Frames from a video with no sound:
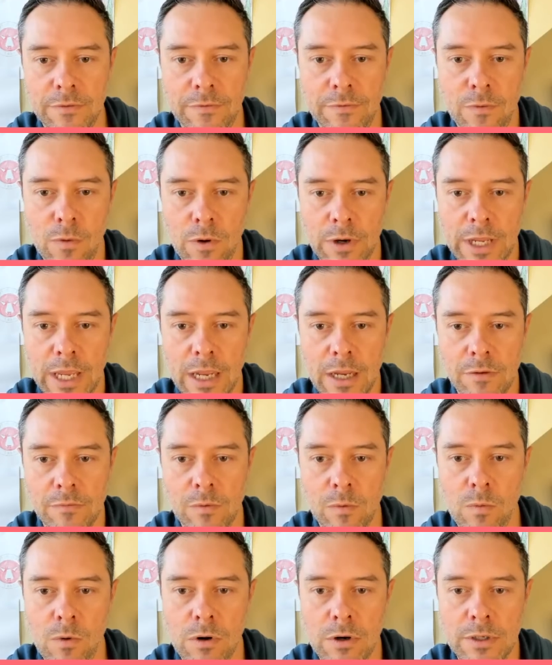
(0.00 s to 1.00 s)
4K in
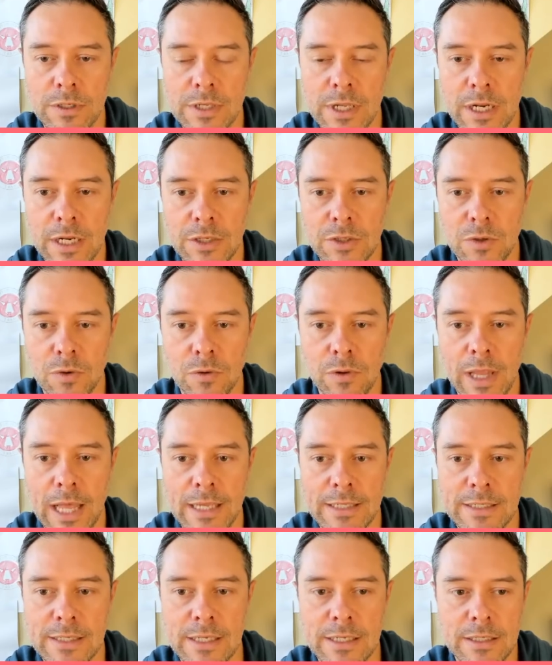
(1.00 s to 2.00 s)
rewards that I sold
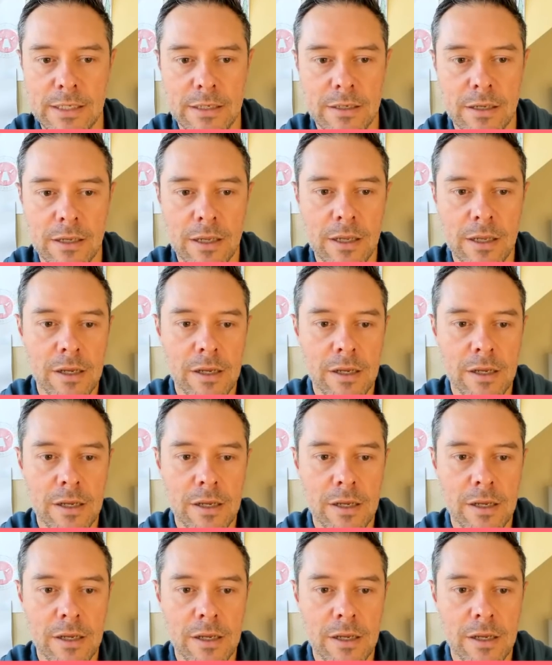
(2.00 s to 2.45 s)
last season.